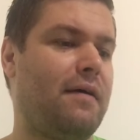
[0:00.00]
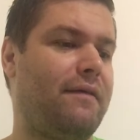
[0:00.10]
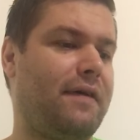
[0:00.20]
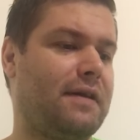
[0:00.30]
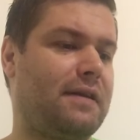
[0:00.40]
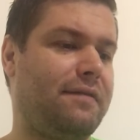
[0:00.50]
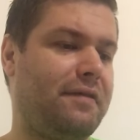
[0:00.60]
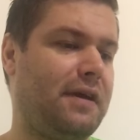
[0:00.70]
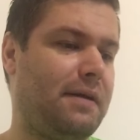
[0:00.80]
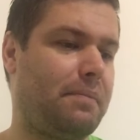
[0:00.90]

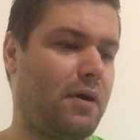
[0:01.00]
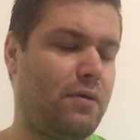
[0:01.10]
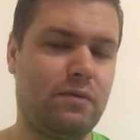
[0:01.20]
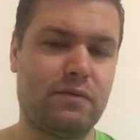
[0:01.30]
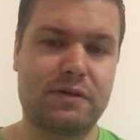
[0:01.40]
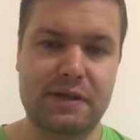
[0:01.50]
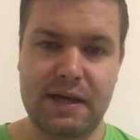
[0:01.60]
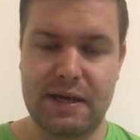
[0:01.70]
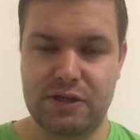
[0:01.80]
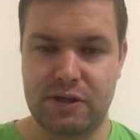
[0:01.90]
£33
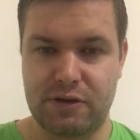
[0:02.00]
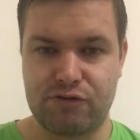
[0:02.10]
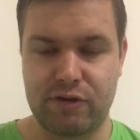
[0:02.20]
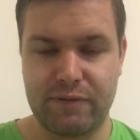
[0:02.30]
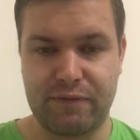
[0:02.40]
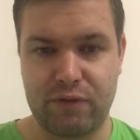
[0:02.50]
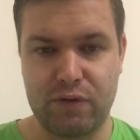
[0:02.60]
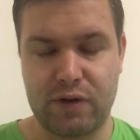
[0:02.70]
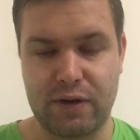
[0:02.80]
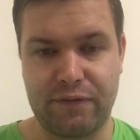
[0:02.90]
gets you straight
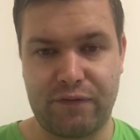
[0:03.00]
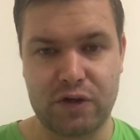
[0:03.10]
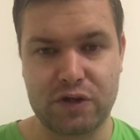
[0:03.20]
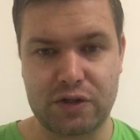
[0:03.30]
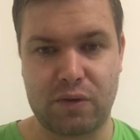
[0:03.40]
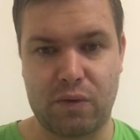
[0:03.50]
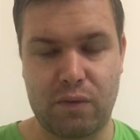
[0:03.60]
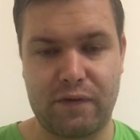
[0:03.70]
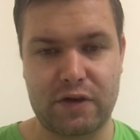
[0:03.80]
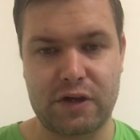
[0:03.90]
through to the 1st
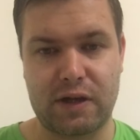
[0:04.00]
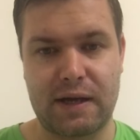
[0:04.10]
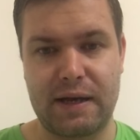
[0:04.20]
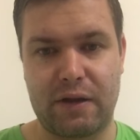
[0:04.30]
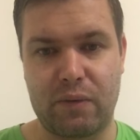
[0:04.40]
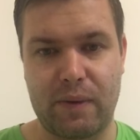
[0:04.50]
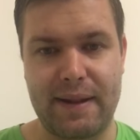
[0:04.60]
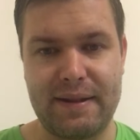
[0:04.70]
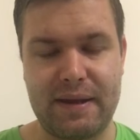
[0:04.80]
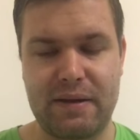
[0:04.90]
of July
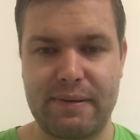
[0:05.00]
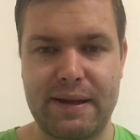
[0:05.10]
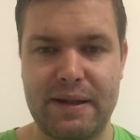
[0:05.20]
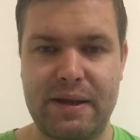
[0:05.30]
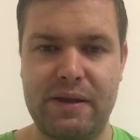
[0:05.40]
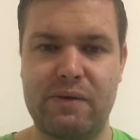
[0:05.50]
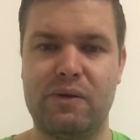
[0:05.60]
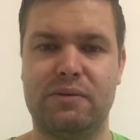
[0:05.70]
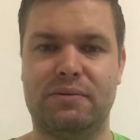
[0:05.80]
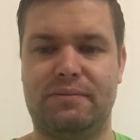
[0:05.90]

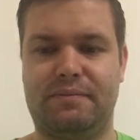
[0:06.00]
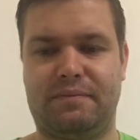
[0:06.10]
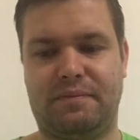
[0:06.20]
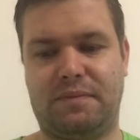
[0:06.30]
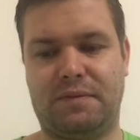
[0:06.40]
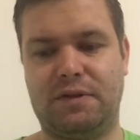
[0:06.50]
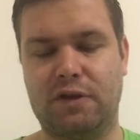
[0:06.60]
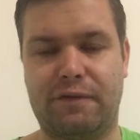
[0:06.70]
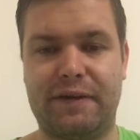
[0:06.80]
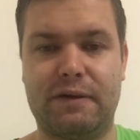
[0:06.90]
2022.
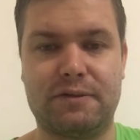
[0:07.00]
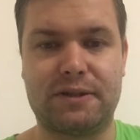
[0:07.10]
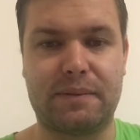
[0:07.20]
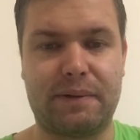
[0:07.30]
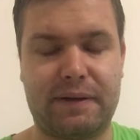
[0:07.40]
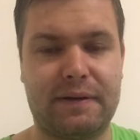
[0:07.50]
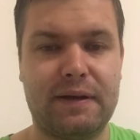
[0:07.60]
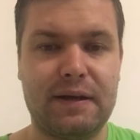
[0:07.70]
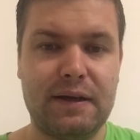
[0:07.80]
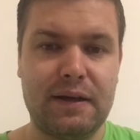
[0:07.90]
Nothing else to pay.
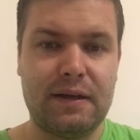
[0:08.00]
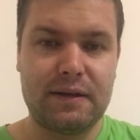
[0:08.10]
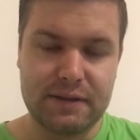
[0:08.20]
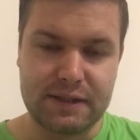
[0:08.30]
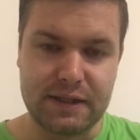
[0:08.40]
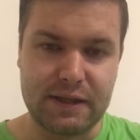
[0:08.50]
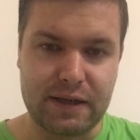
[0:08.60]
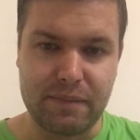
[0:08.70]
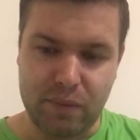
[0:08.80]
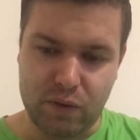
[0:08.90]
The
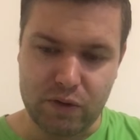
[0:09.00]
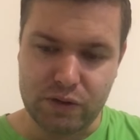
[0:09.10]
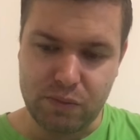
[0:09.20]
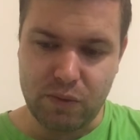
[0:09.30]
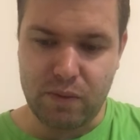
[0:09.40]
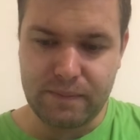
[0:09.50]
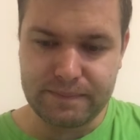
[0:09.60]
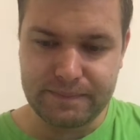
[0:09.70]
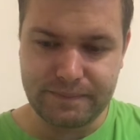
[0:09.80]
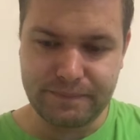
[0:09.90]
syndicate boss will
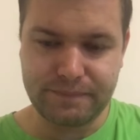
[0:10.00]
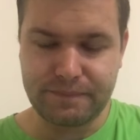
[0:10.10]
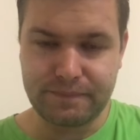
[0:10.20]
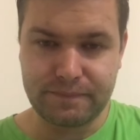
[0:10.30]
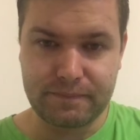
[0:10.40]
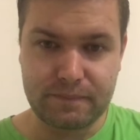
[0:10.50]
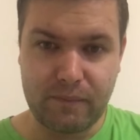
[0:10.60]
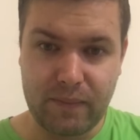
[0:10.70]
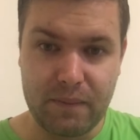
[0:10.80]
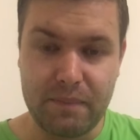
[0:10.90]

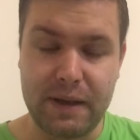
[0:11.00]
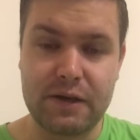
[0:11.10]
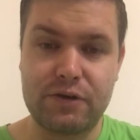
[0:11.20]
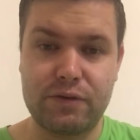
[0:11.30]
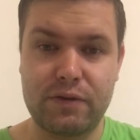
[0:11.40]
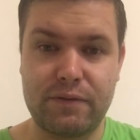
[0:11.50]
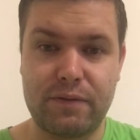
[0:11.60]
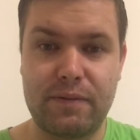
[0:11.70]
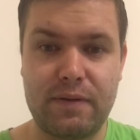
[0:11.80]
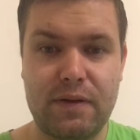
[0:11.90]
make sure you
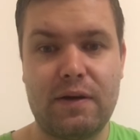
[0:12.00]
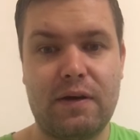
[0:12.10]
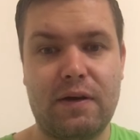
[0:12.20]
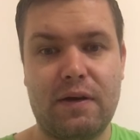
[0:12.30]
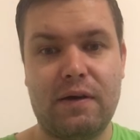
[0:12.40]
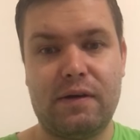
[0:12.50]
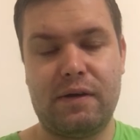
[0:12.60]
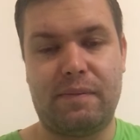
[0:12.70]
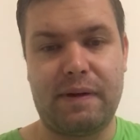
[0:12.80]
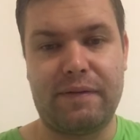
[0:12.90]

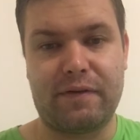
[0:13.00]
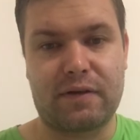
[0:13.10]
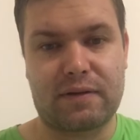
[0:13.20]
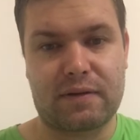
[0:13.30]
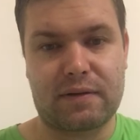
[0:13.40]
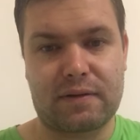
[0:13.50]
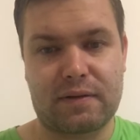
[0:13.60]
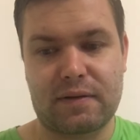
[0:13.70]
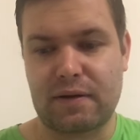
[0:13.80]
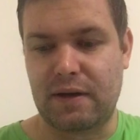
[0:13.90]
pay for
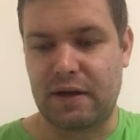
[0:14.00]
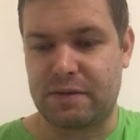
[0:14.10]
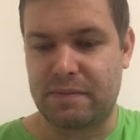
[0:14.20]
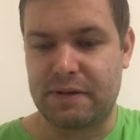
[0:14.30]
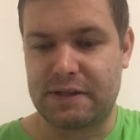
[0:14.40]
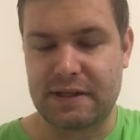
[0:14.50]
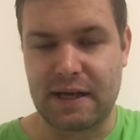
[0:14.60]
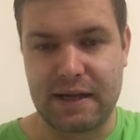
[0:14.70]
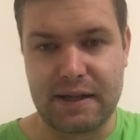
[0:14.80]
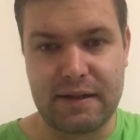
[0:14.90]
Christmas
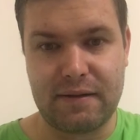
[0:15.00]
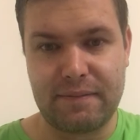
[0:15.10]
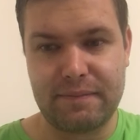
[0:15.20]
and